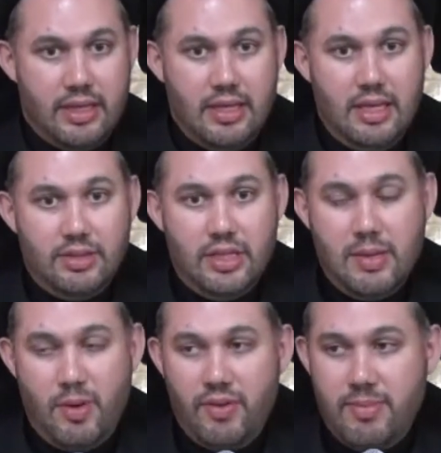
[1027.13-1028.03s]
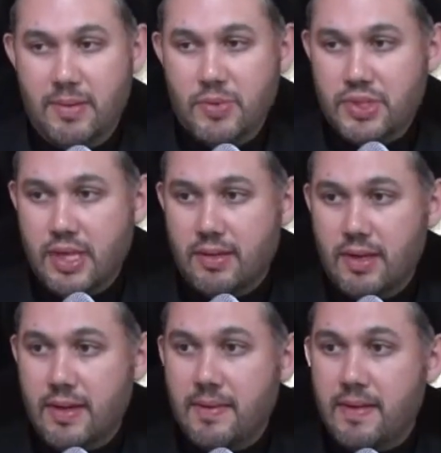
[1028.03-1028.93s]
In the name of Imam Hussein,
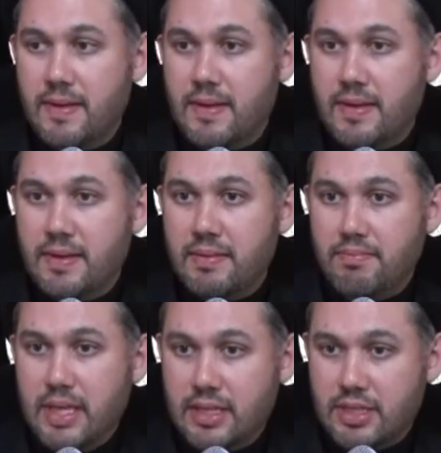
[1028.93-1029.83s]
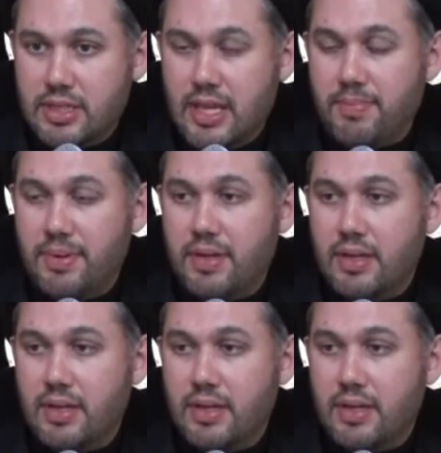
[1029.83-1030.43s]
make a step,